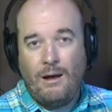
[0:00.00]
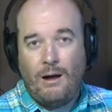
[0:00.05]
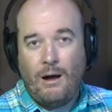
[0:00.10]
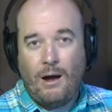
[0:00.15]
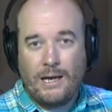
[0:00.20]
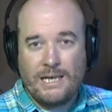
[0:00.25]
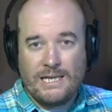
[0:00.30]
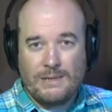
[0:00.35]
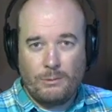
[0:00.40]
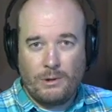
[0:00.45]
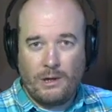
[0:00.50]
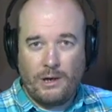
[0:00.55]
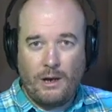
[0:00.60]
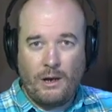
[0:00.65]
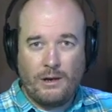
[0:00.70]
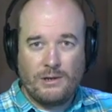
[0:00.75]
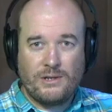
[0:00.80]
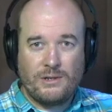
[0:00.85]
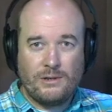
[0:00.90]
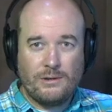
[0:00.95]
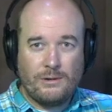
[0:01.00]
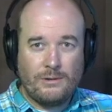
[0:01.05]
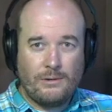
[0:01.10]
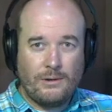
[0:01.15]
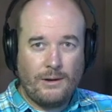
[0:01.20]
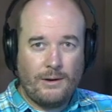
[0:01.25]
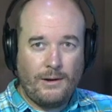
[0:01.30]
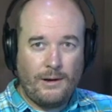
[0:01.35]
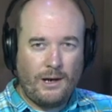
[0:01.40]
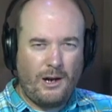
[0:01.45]
I just want to go to
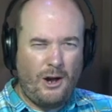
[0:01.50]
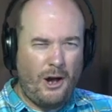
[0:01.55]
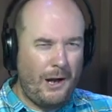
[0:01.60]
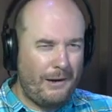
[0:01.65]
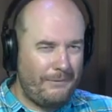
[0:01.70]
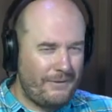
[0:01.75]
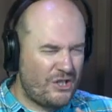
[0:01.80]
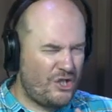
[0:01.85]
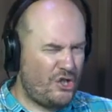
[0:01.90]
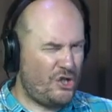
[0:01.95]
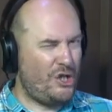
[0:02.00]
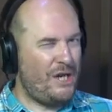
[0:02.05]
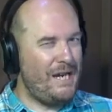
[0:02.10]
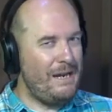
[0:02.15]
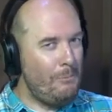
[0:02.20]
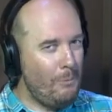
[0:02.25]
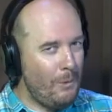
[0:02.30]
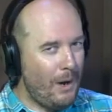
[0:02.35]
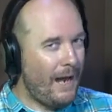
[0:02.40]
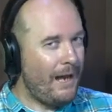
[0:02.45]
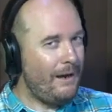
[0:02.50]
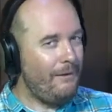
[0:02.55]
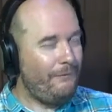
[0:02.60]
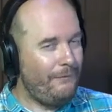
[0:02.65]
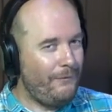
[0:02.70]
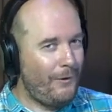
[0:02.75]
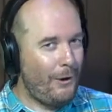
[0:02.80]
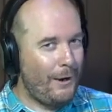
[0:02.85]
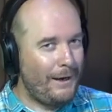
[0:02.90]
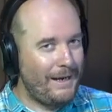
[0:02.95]
kind of a cheap way of
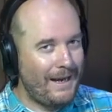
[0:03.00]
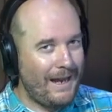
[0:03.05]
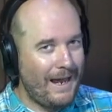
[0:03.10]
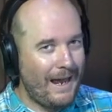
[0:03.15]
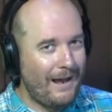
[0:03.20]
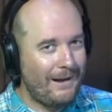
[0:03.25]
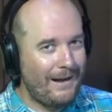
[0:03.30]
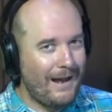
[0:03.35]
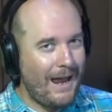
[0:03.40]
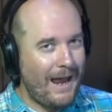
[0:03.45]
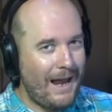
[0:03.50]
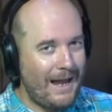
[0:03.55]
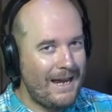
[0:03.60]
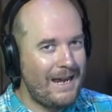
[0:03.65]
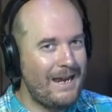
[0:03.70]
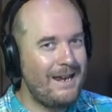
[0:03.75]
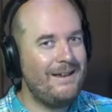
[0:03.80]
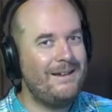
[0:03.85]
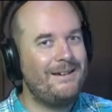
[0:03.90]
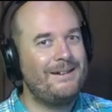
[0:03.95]
finding out any